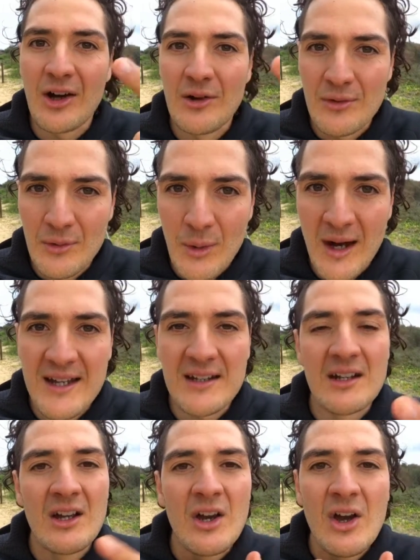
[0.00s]
Overweight.
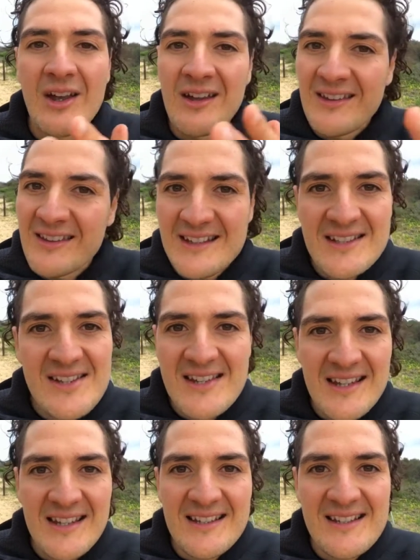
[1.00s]
These
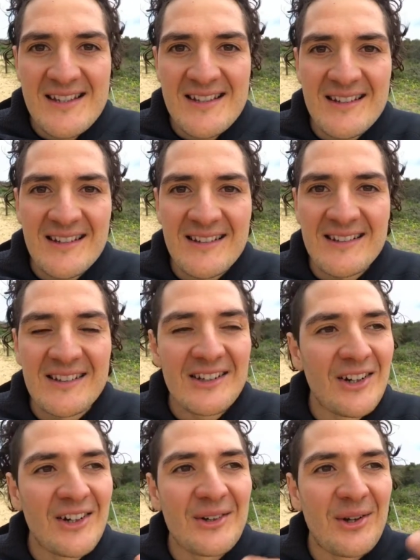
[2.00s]
things,
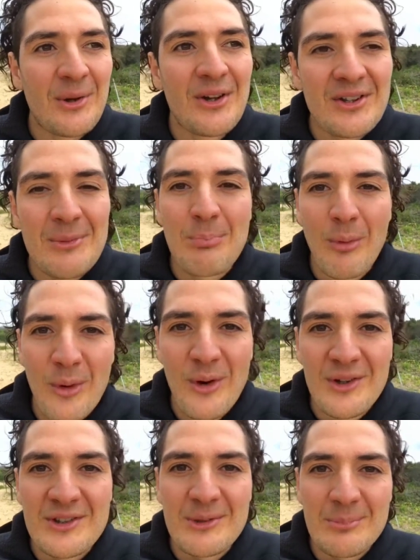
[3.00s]
you're
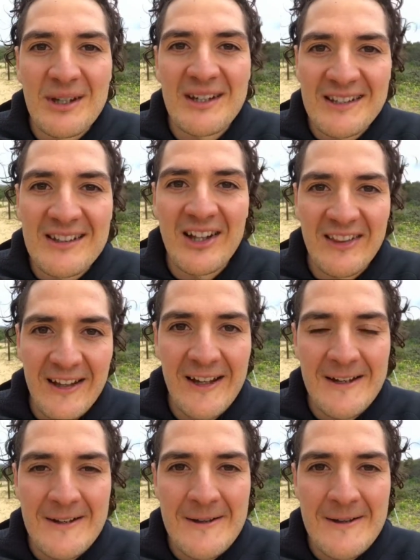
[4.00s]
born to be like that.